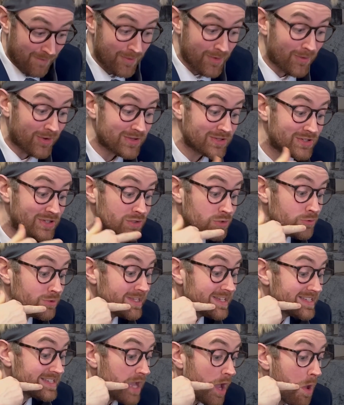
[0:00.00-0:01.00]
we want to do
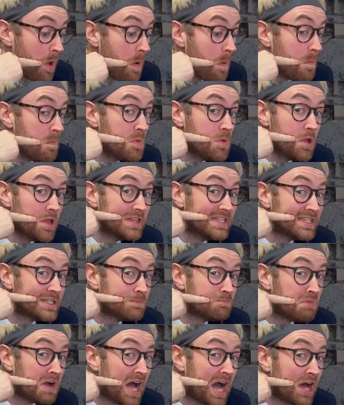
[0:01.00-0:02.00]
this
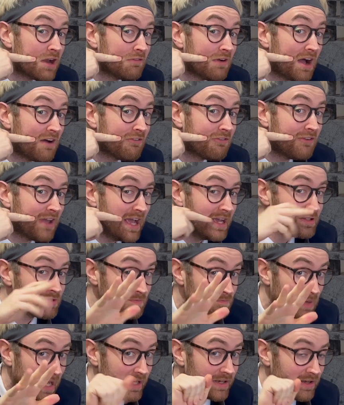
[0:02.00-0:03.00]
part of our face,
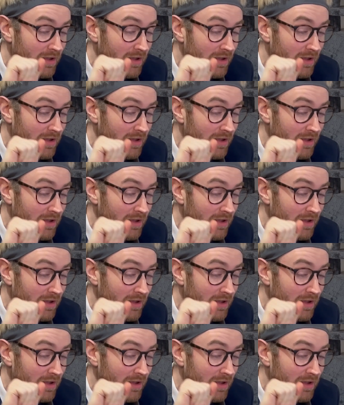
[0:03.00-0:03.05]
but